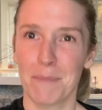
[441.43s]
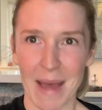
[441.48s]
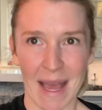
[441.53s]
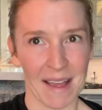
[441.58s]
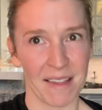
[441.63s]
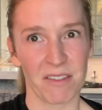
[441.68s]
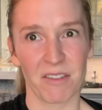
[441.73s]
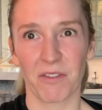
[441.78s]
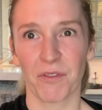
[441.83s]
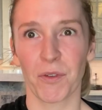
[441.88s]

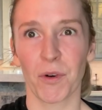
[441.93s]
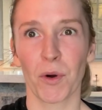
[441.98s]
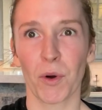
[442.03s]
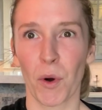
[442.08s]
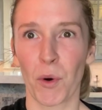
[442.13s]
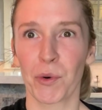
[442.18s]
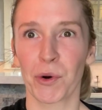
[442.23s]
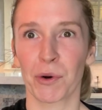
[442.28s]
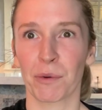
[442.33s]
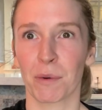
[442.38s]
best for
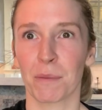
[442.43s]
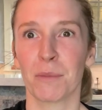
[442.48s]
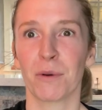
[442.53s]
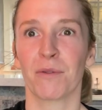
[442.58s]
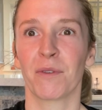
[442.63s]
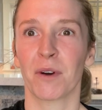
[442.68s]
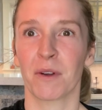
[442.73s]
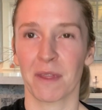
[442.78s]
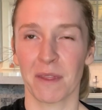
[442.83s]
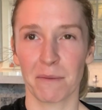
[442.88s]
odor
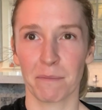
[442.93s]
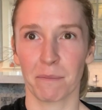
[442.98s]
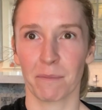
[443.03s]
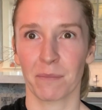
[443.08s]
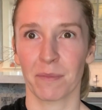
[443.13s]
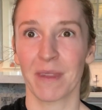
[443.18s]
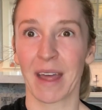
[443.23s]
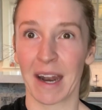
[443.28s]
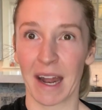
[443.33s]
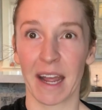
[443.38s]
remover
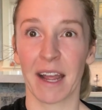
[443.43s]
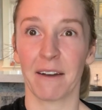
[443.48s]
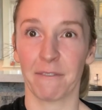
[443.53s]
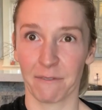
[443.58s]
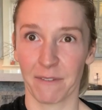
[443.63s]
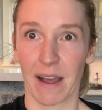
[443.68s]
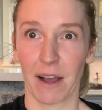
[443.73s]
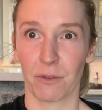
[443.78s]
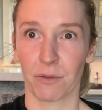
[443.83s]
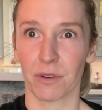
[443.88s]
that I have
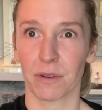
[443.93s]
found.